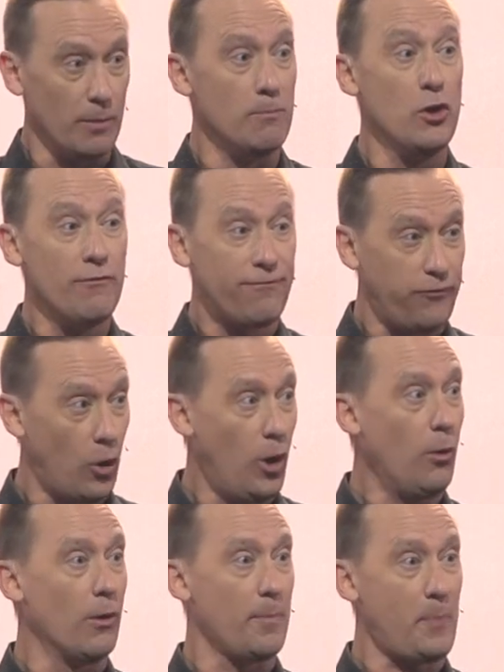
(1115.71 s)
Move
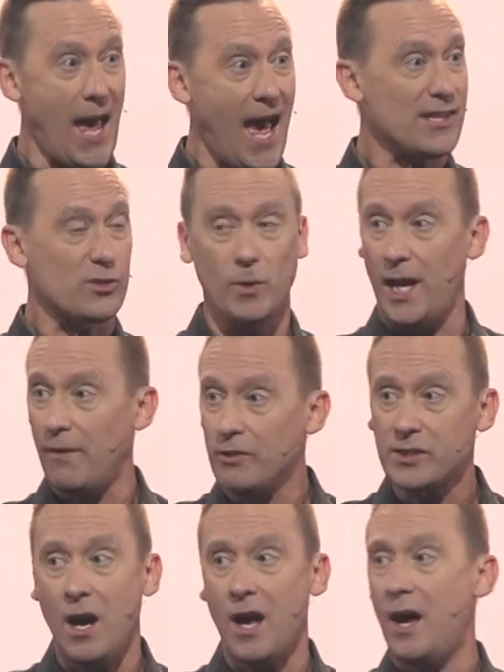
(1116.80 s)
forward past whatever's
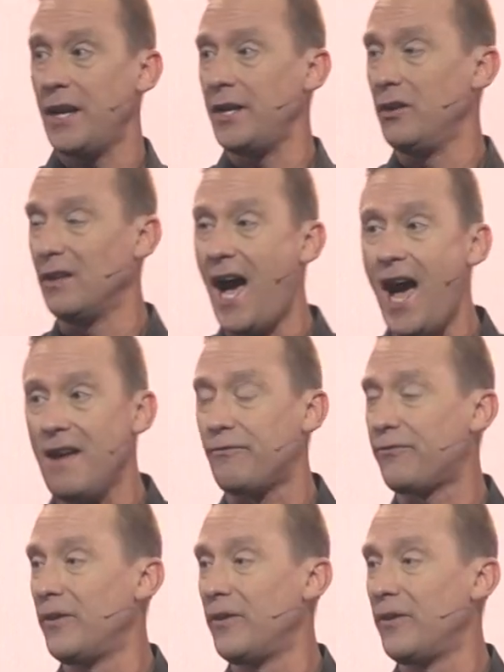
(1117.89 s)
gone on in your life.